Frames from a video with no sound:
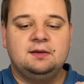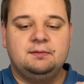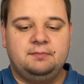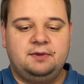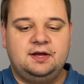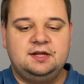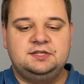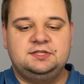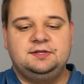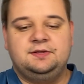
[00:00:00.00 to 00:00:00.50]

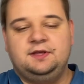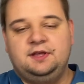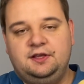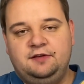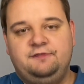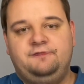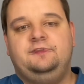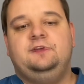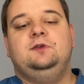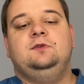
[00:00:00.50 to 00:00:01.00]
But
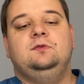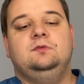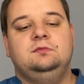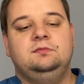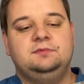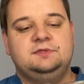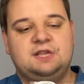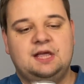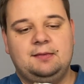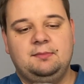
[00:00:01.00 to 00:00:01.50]
if you
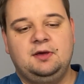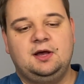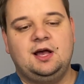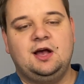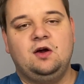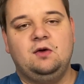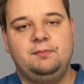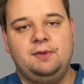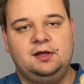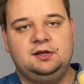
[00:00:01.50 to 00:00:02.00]

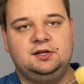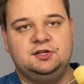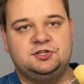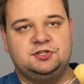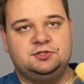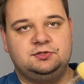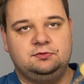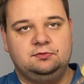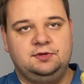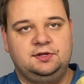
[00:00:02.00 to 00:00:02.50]
somehow
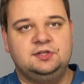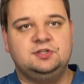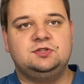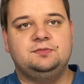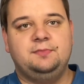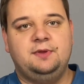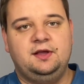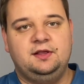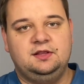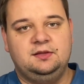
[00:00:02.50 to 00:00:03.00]
manage to
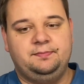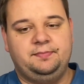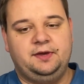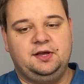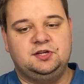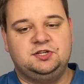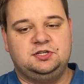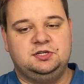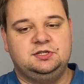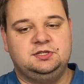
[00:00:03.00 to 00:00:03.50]
intubate the
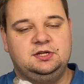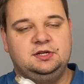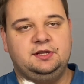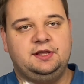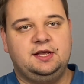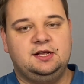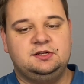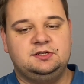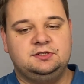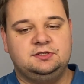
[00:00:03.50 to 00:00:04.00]
patient
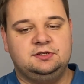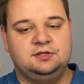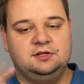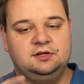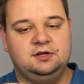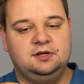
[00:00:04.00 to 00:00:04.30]
and get